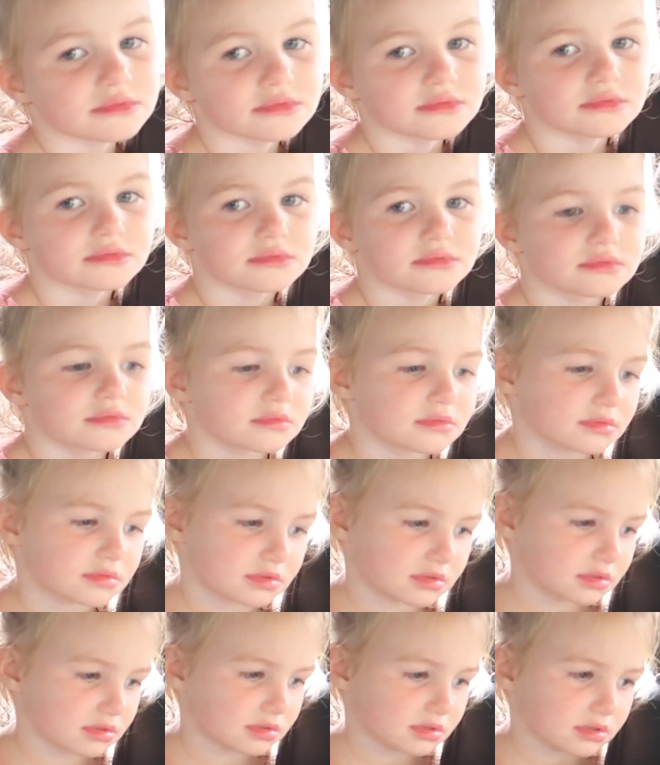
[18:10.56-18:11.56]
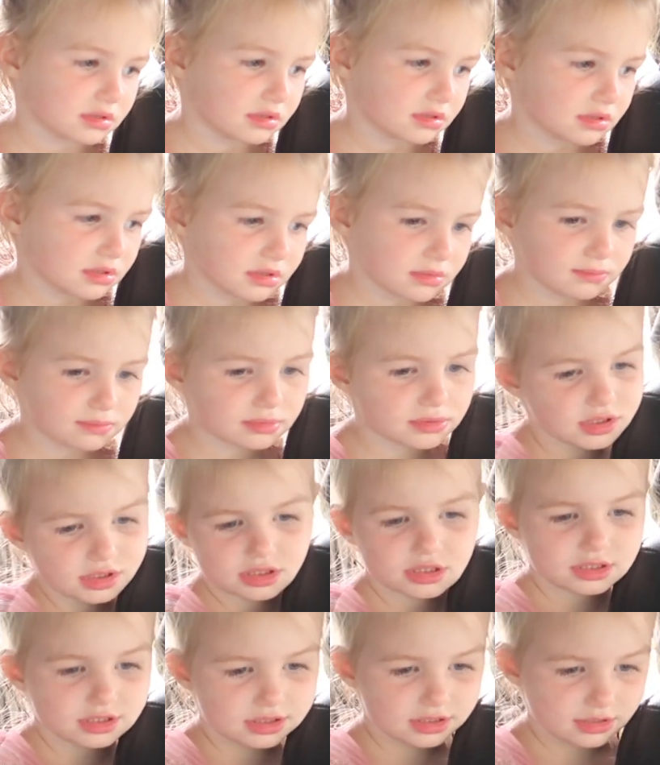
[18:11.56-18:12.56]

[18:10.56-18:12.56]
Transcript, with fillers: Yep. Big day. Goals.